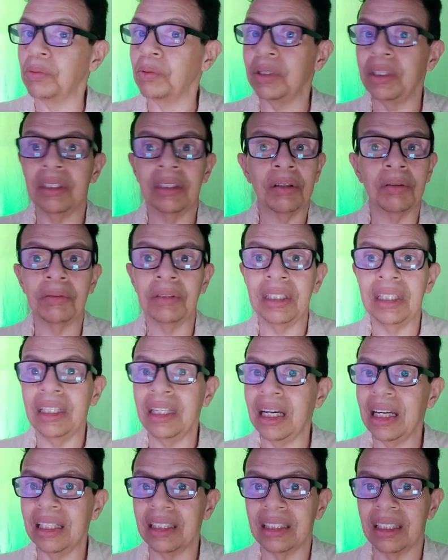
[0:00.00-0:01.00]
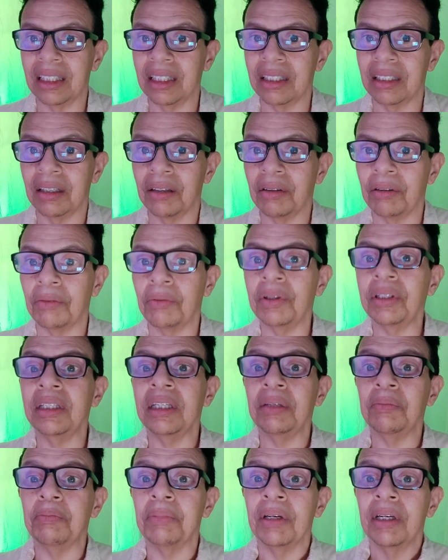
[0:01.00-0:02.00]
We don't need that. We
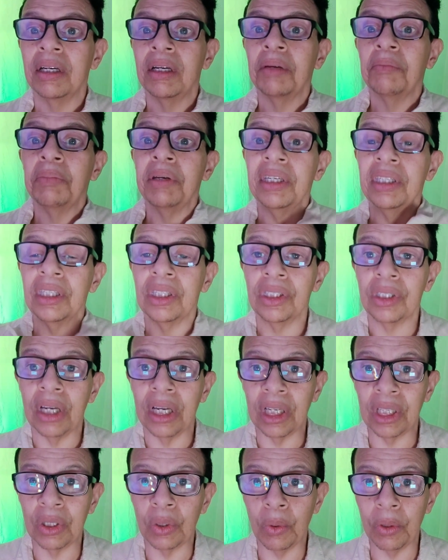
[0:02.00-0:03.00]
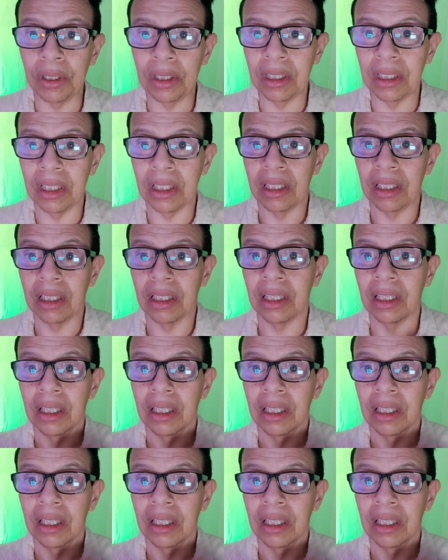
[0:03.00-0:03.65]
need peace and tranquility.